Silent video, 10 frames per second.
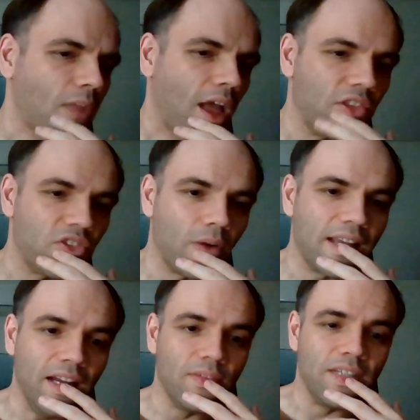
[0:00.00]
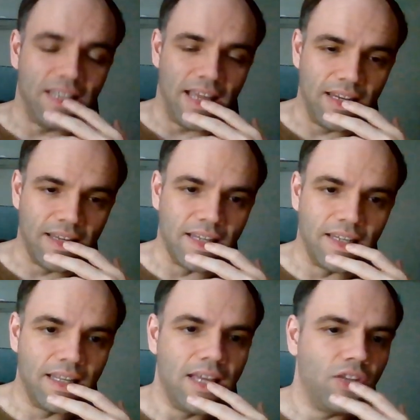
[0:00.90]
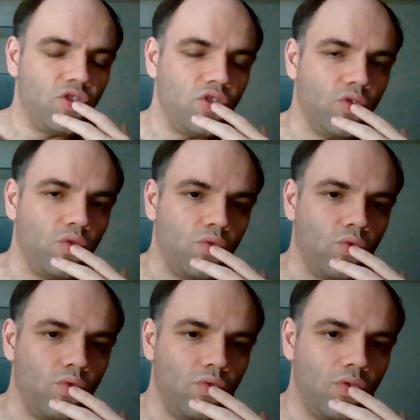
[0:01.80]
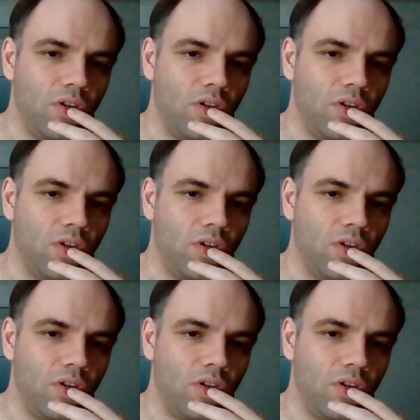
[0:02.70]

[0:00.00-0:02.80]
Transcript: And so I kind of intended to